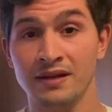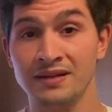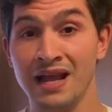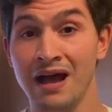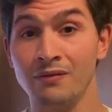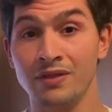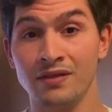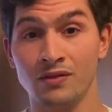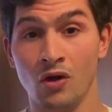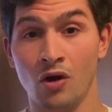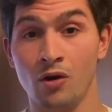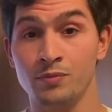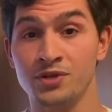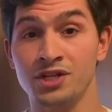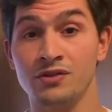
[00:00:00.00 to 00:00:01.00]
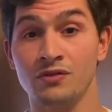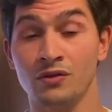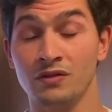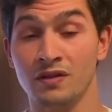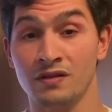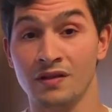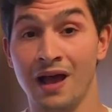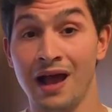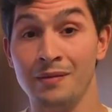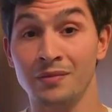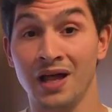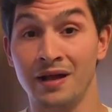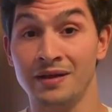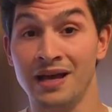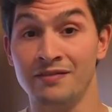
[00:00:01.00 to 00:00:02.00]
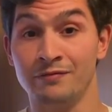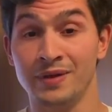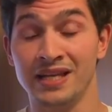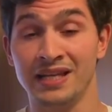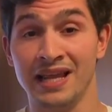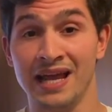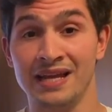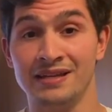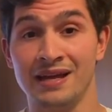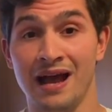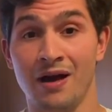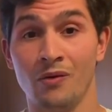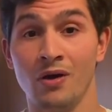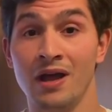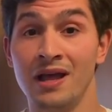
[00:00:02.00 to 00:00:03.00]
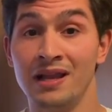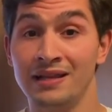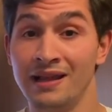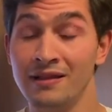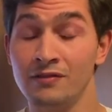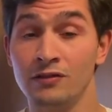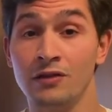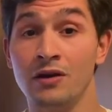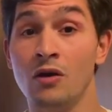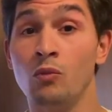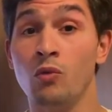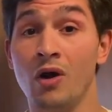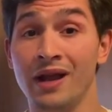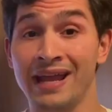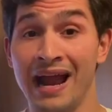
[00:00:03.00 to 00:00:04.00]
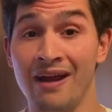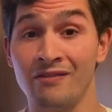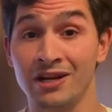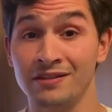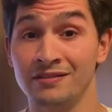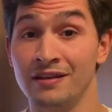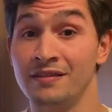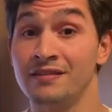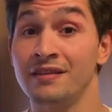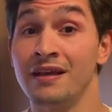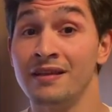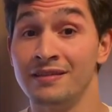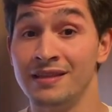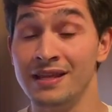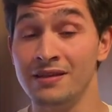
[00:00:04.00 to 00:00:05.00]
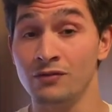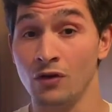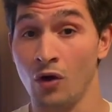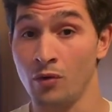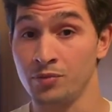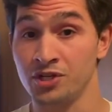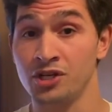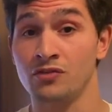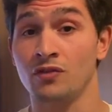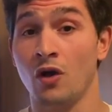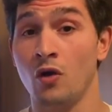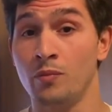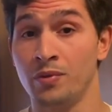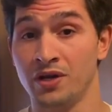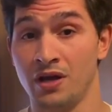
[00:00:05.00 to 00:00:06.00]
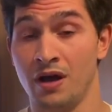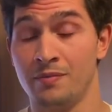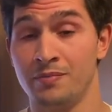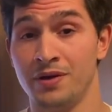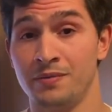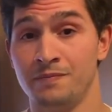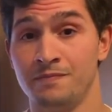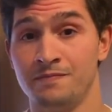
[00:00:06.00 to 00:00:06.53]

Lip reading: Now that the options on the timeline have been laid out, let's look at what characters these options open up.